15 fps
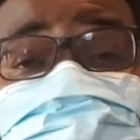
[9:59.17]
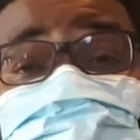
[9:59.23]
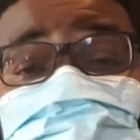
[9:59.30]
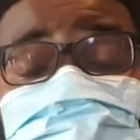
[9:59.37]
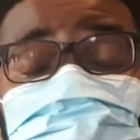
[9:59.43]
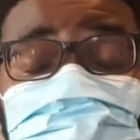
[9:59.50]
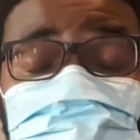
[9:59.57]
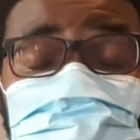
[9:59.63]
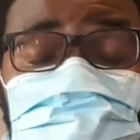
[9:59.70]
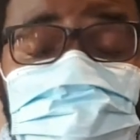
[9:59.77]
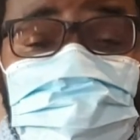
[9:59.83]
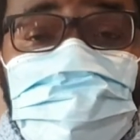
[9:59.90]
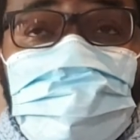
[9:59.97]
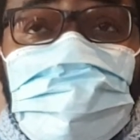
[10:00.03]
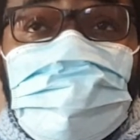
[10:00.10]
to do
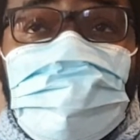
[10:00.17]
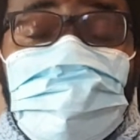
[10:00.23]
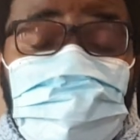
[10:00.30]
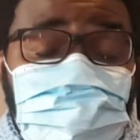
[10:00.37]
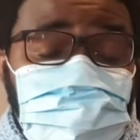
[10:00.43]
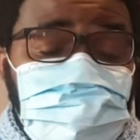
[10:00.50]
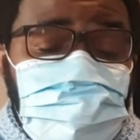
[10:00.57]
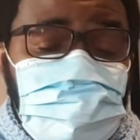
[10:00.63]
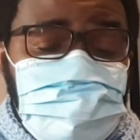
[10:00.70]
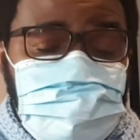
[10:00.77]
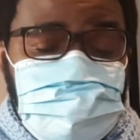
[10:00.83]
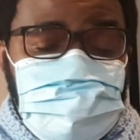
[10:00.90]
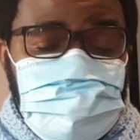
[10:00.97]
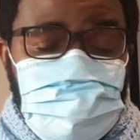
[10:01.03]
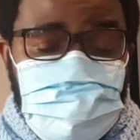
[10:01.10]
so in a long while
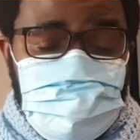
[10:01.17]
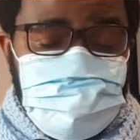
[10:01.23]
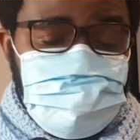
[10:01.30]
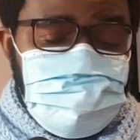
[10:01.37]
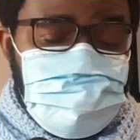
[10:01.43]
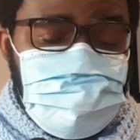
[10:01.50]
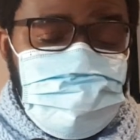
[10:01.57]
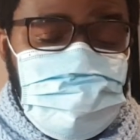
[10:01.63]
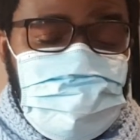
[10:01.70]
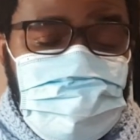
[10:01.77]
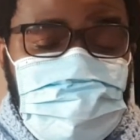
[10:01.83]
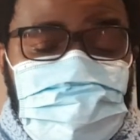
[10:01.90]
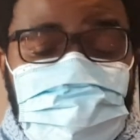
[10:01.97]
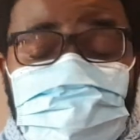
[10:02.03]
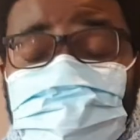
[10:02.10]
to come,
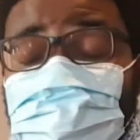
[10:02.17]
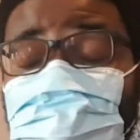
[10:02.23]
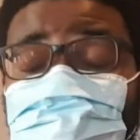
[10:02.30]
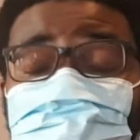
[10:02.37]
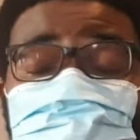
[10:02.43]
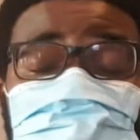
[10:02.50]
His love